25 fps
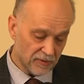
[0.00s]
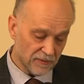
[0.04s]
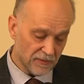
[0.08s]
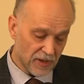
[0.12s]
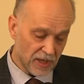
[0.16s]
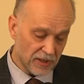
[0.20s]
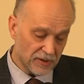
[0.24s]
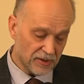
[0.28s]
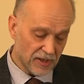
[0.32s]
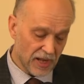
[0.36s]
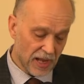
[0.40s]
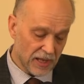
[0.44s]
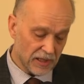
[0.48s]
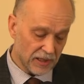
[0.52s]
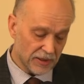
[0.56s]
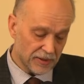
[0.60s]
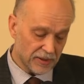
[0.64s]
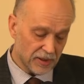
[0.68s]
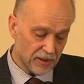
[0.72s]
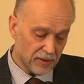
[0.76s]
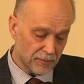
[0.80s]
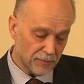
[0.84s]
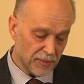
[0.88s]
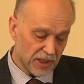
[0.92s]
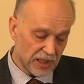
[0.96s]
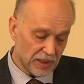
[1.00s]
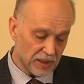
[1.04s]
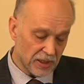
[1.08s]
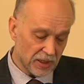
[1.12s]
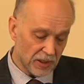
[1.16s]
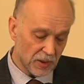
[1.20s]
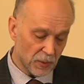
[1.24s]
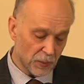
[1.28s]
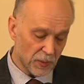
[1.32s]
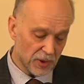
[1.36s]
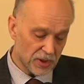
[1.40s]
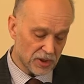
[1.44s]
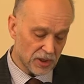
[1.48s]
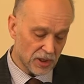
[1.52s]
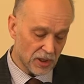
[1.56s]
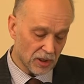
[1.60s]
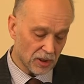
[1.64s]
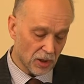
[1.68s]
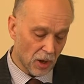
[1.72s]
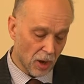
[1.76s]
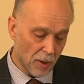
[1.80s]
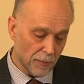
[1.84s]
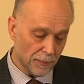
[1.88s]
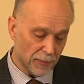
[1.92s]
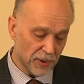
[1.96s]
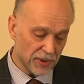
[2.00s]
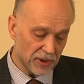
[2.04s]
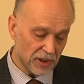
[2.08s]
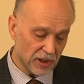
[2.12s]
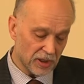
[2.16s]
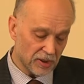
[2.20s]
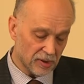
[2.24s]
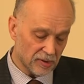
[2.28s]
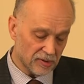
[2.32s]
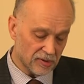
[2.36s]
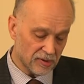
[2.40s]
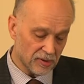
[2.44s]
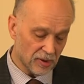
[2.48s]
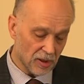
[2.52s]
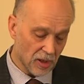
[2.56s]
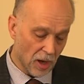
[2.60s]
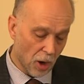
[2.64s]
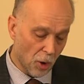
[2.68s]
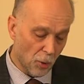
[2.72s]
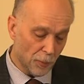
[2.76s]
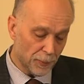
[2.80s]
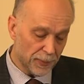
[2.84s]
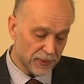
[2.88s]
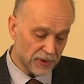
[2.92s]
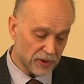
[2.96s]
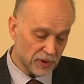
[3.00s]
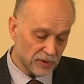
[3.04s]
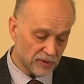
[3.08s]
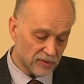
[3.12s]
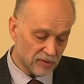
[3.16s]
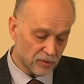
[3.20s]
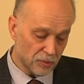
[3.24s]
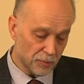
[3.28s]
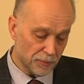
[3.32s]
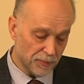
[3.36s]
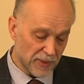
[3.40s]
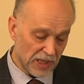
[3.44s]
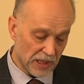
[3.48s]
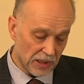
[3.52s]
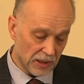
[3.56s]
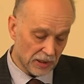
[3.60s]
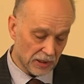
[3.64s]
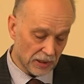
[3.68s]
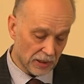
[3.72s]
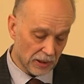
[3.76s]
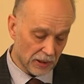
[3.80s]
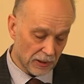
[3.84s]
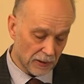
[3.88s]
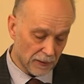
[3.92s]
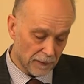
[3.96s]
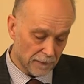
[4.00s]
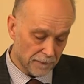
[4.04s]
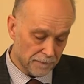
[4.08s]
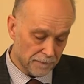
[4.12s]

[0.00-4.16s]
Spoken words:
vitality and meaning which accompany his openness to being.